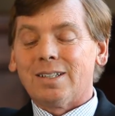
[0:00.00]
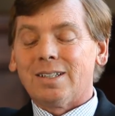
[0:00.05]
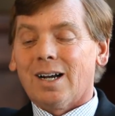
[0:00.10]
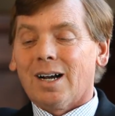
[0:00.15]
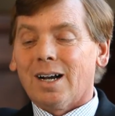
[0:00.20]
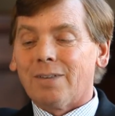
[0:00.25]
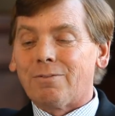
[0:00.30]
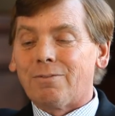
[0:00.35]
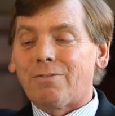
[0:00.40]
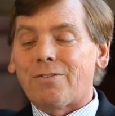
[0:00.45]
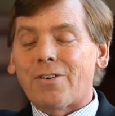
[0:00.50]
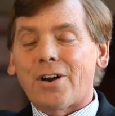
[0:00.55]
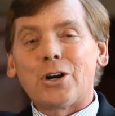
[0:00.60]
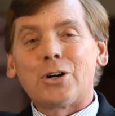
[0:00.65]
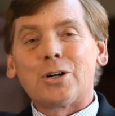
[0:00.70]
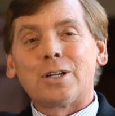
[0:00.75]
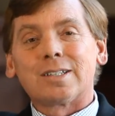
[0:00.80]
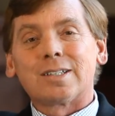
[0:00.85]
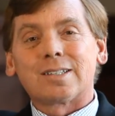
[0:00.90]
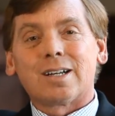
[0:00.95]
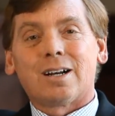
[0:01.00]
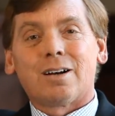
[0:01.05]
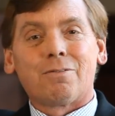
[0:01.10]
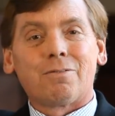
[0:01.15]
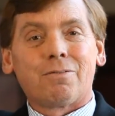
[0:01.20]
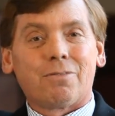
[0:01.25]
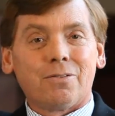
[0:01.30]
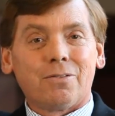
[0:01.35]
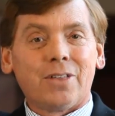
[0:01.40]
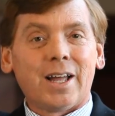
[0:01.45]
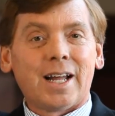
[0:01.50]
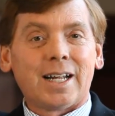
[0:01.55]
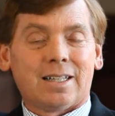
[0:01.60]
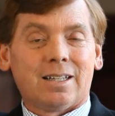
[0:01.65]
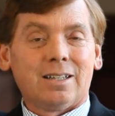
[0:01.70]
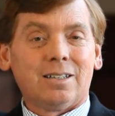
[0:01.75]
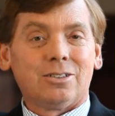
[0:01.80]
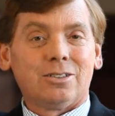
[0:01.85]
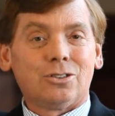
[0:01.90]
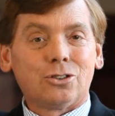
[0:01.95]
unfairness of
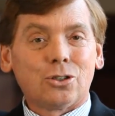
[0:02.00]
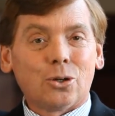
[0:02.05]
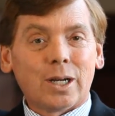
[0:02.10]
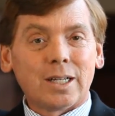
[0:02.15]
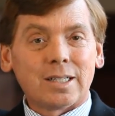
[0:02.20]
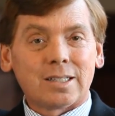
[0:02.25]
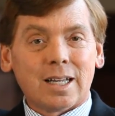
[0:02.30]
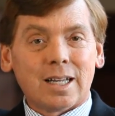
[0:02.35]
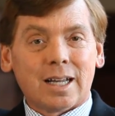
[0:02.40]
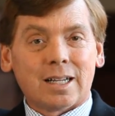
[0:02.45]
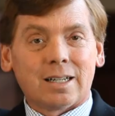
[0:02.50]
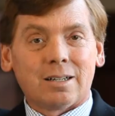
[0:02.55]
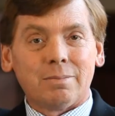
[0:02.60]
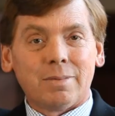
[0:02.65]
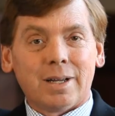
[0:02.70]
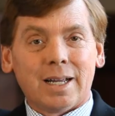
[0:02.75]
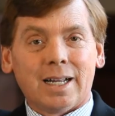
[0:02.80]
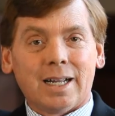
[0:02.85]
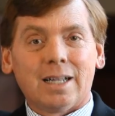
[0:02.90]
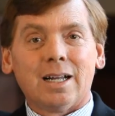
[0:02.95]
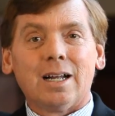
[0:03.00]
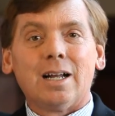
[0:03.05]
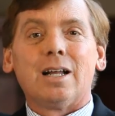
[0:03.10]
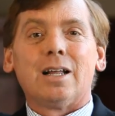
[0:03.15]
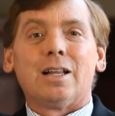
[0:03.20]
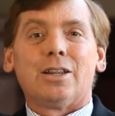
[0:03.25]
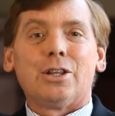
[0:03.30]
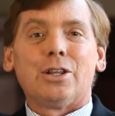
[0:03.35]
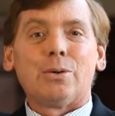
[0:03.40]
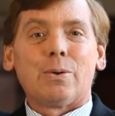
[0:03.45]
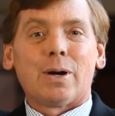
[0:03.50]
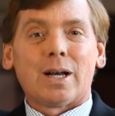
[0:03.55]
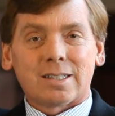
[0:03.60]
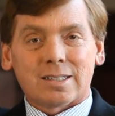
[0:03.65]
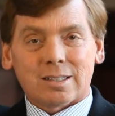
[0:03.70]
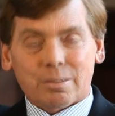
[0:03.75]
that choice they had to make, the U.S.